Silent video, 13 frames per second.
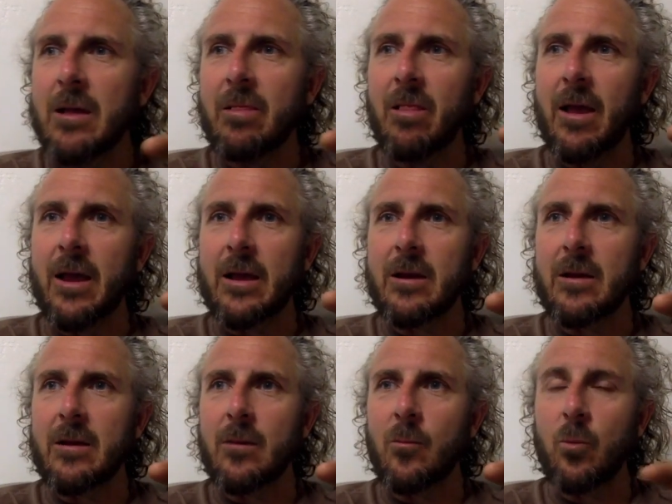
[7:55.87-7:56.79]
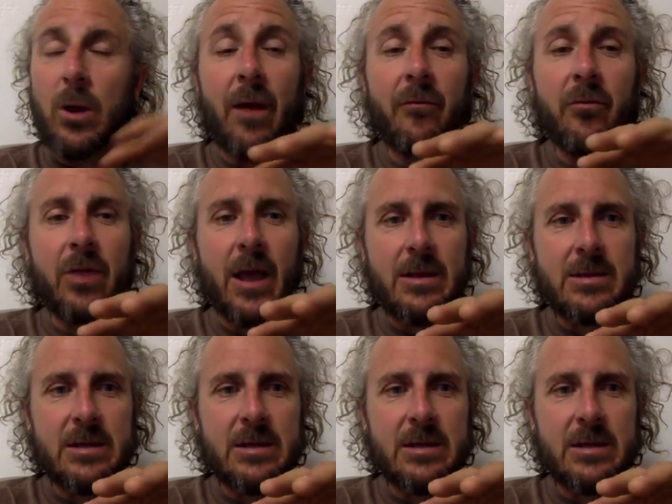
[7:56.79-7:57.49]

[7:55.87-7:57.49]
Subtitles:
like, whatever that